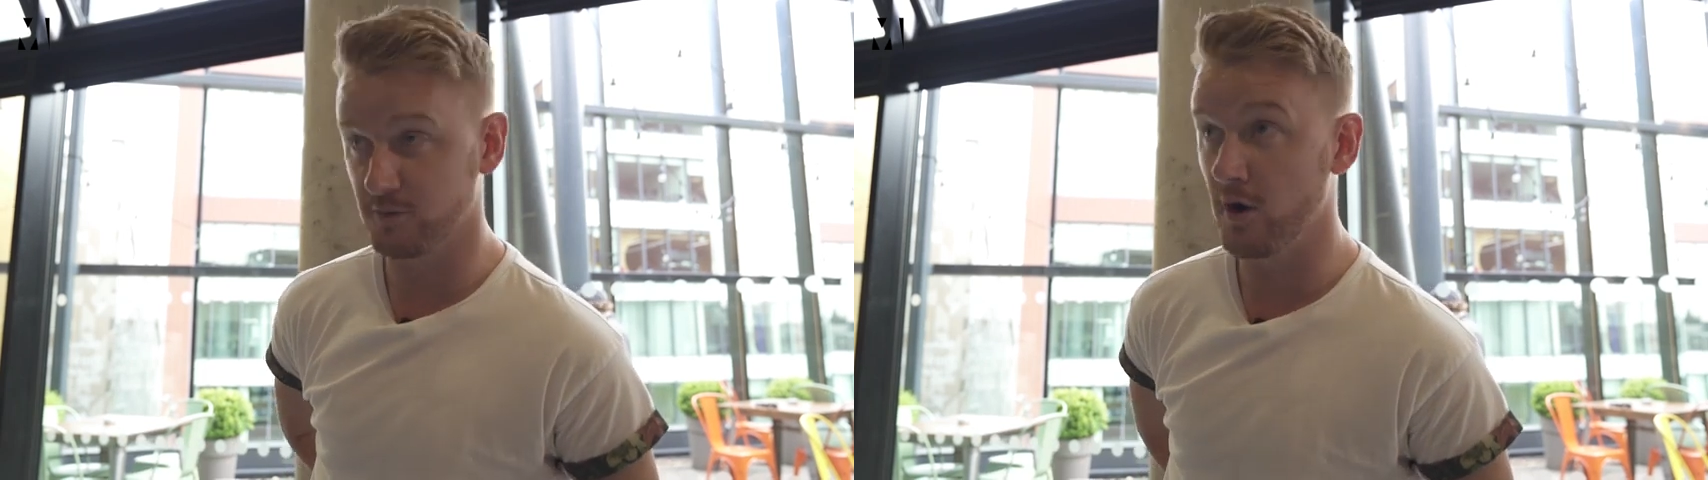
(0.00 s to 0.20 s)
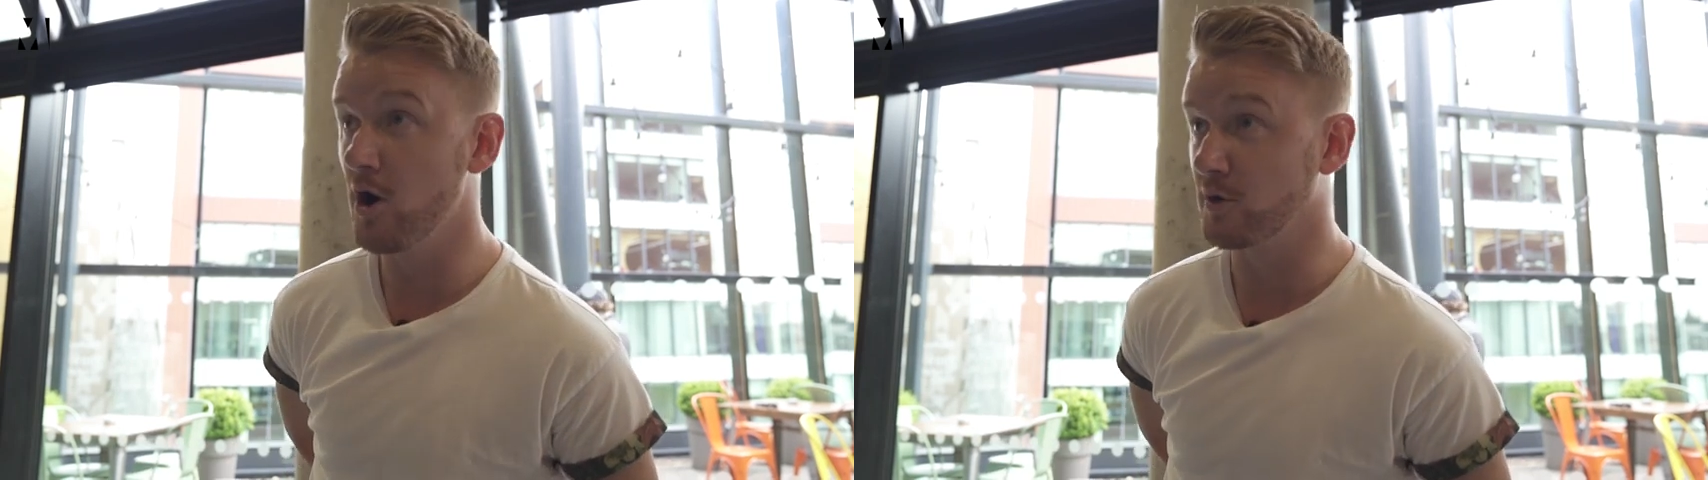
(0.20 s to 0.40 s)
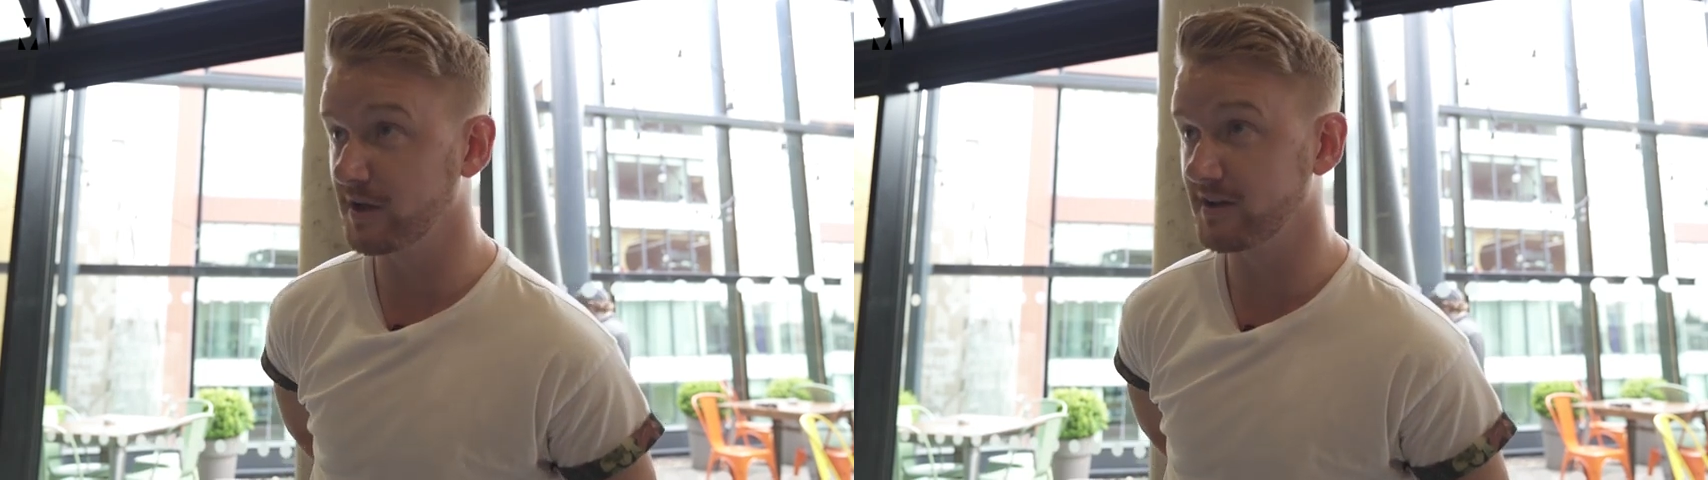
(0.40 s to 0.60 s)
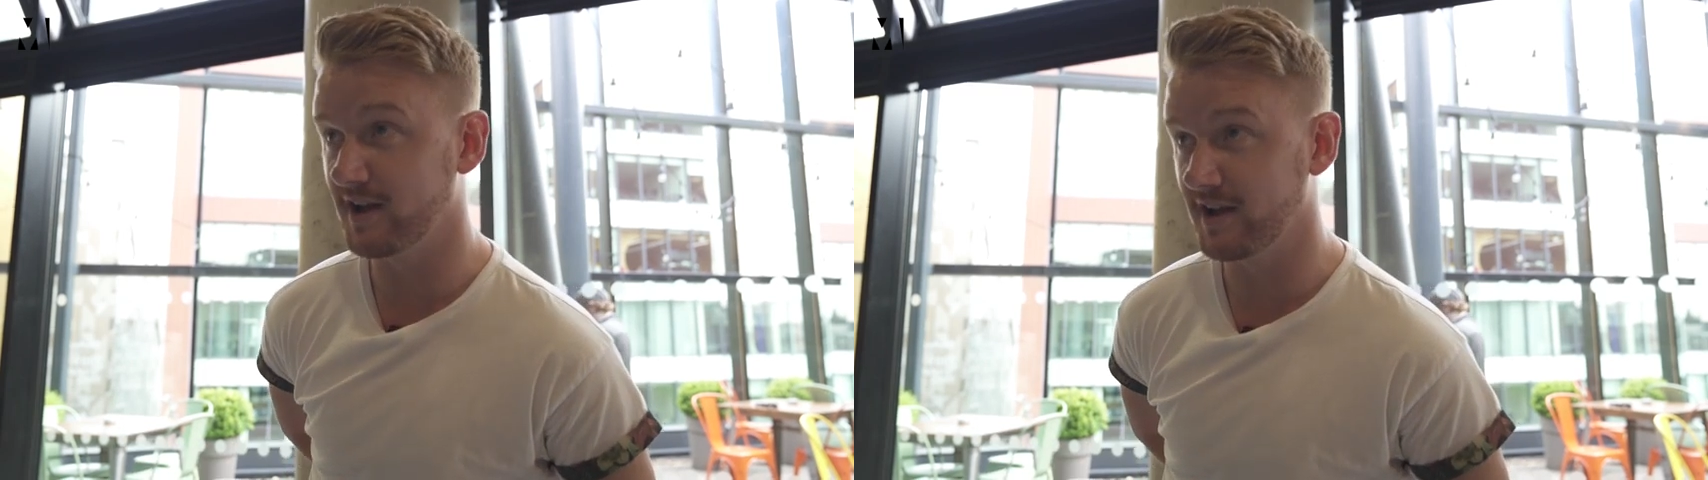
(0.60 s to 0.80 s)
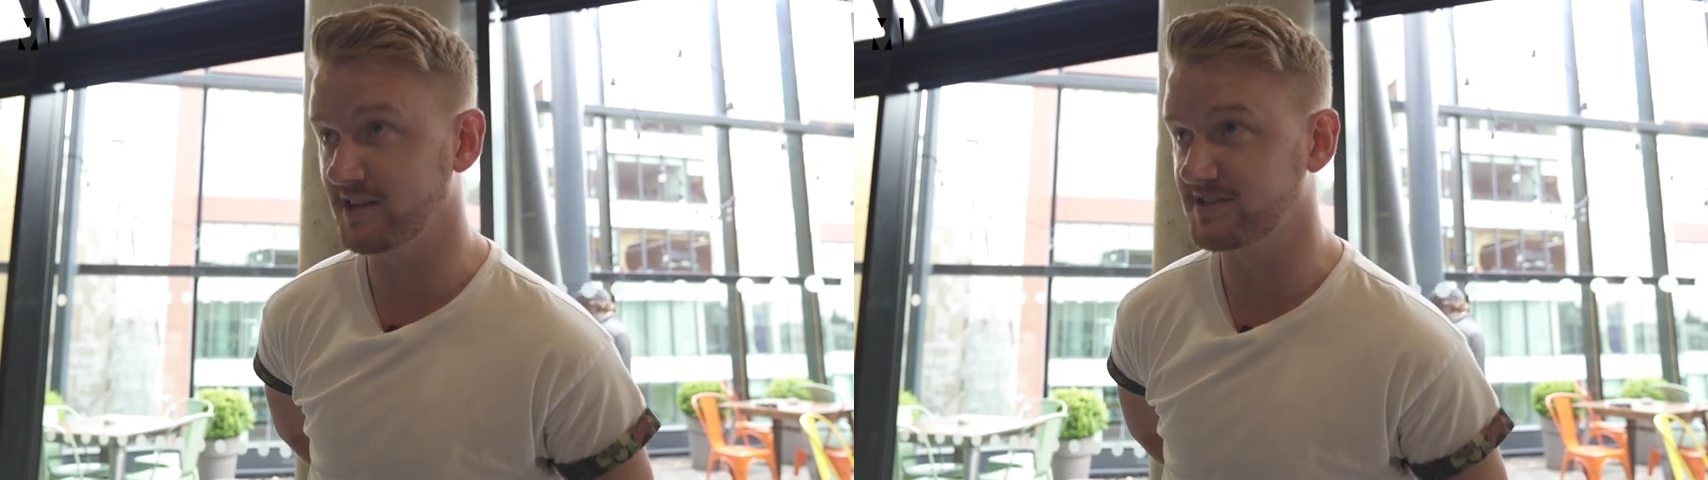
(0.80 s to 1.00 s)
of a rogue
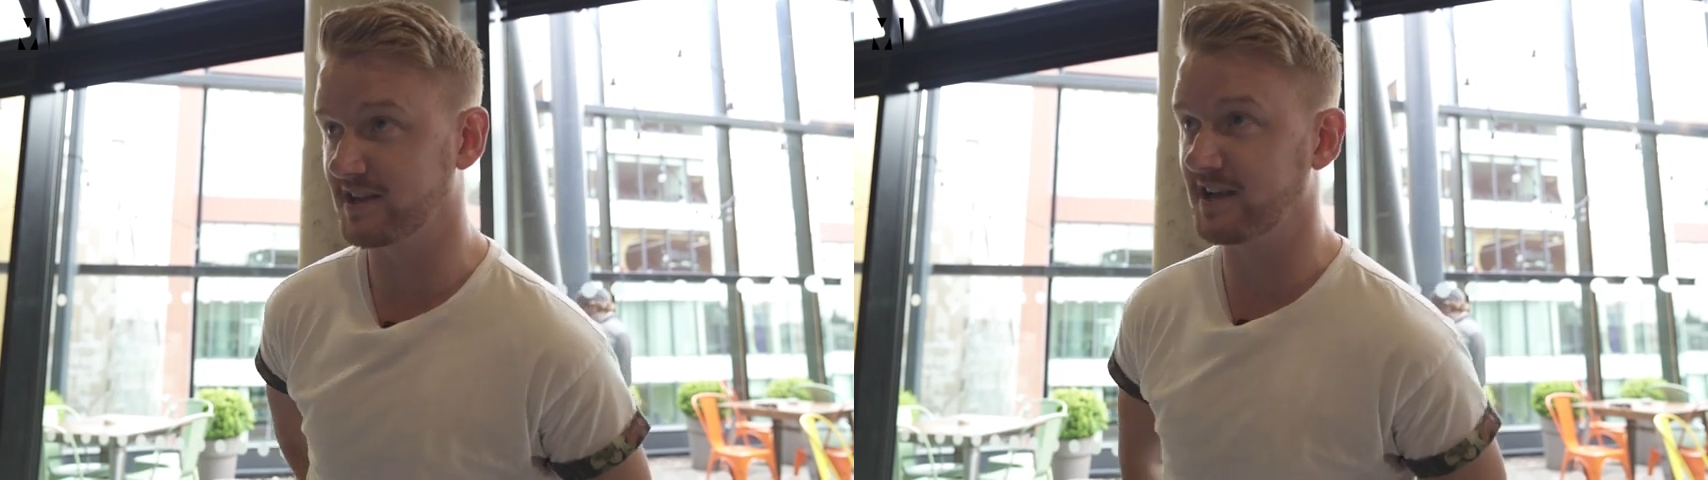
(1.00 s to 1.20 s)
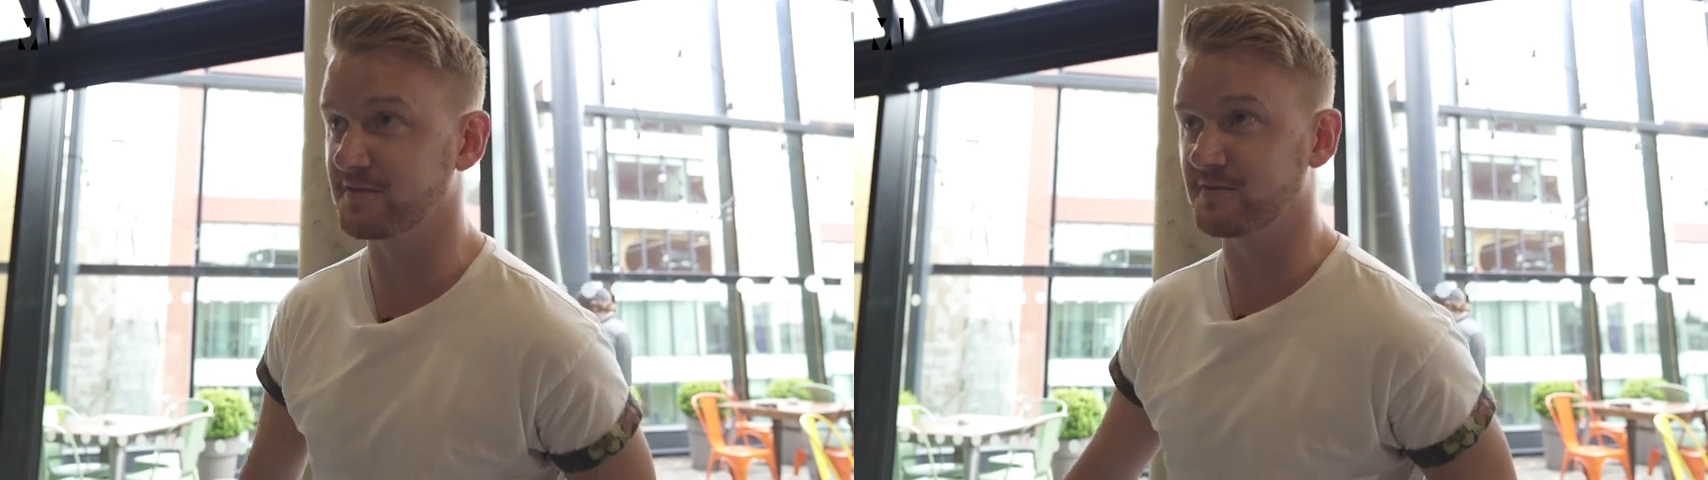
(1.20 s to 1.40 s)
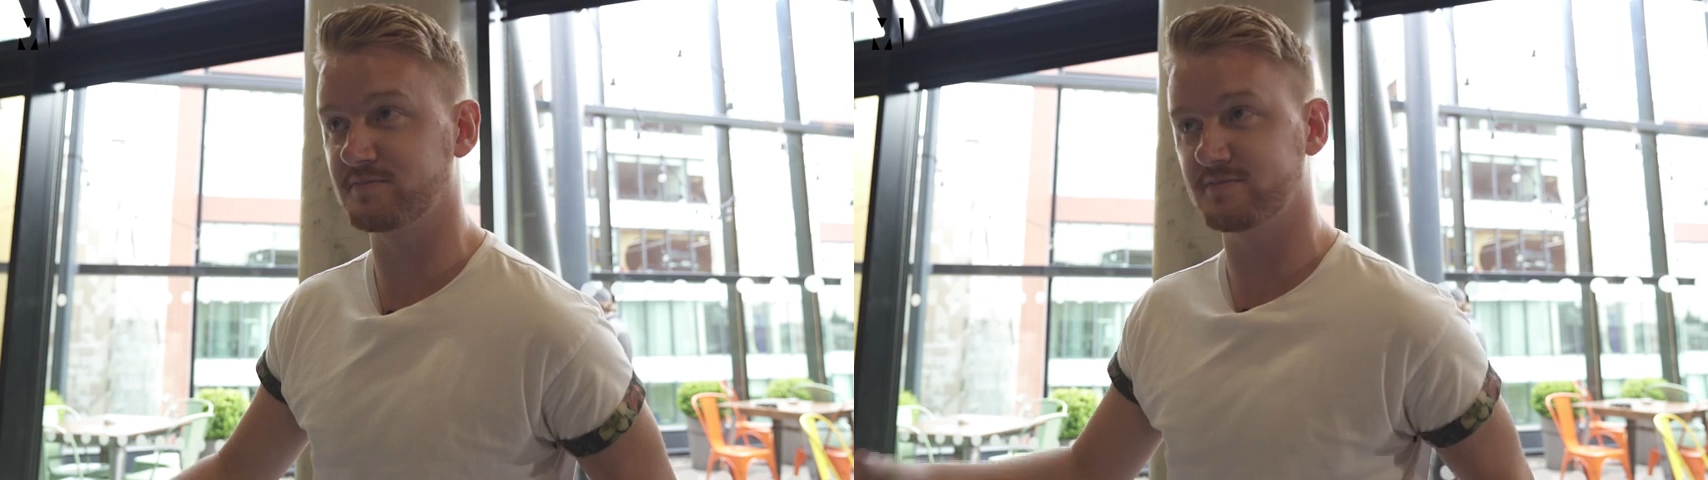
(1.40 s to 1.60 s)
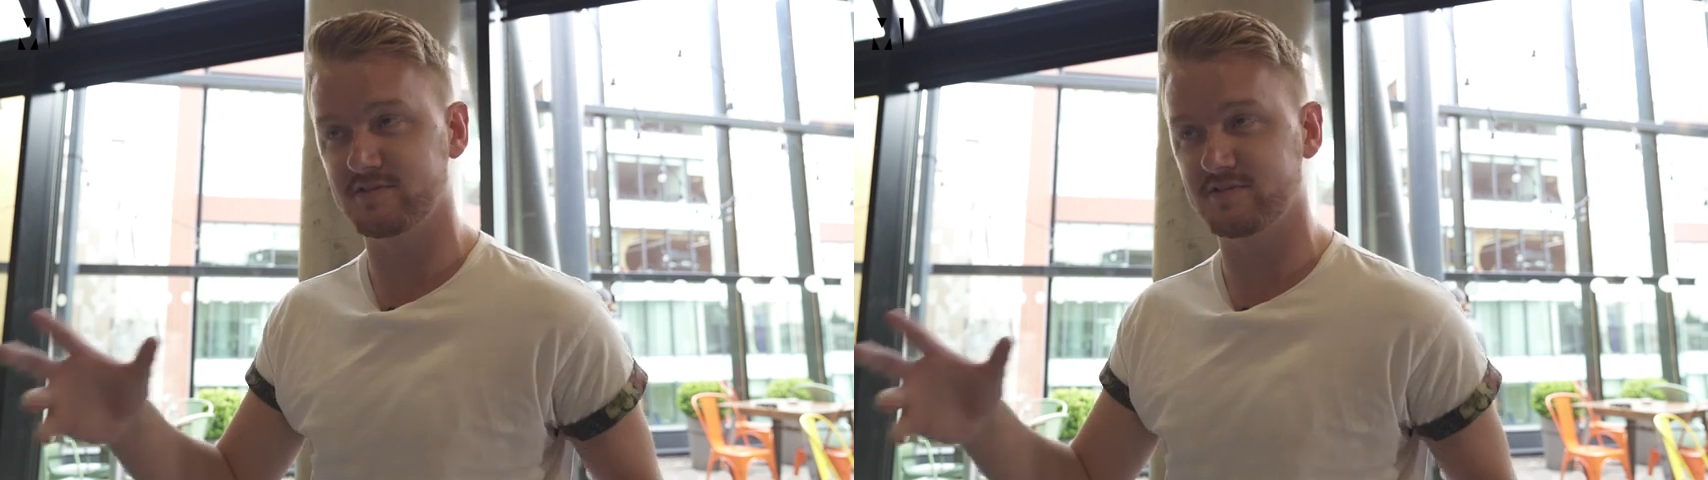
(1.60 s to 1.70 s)
uh, to kind of